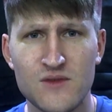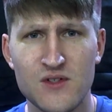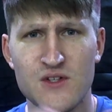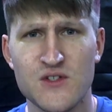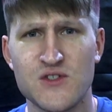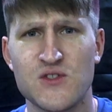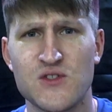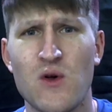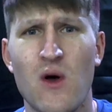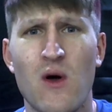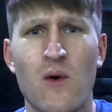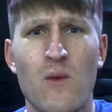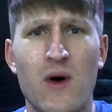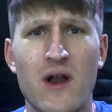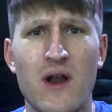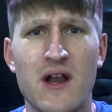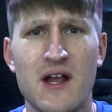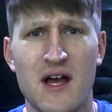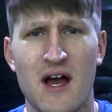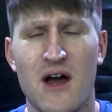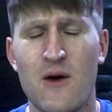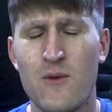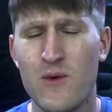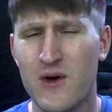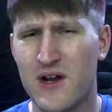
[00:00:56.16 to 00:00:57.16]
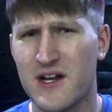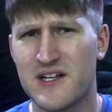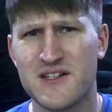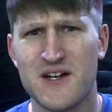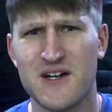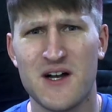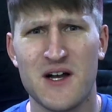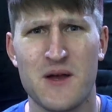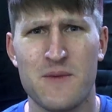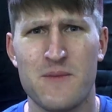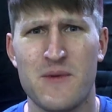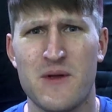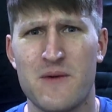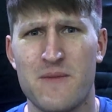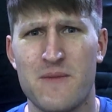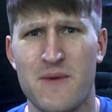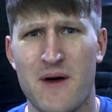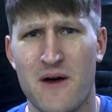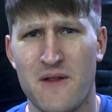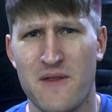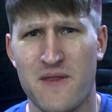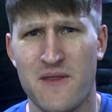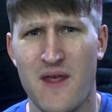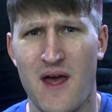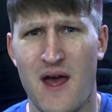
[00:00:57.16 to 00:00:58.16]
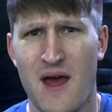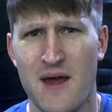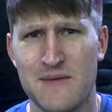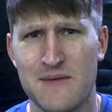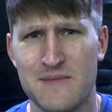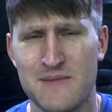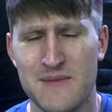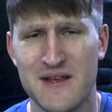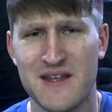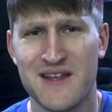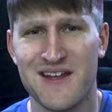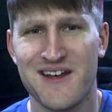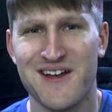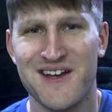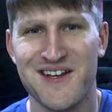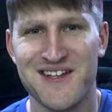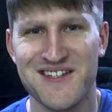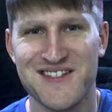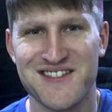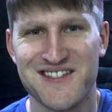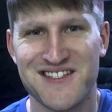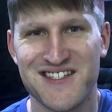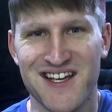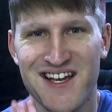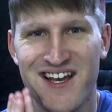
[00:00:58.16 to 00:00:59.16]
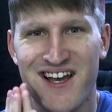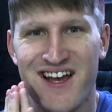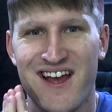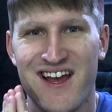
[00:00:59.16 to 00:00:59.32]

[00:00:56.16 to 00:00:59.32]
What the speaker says: so I want to talk a bit about that because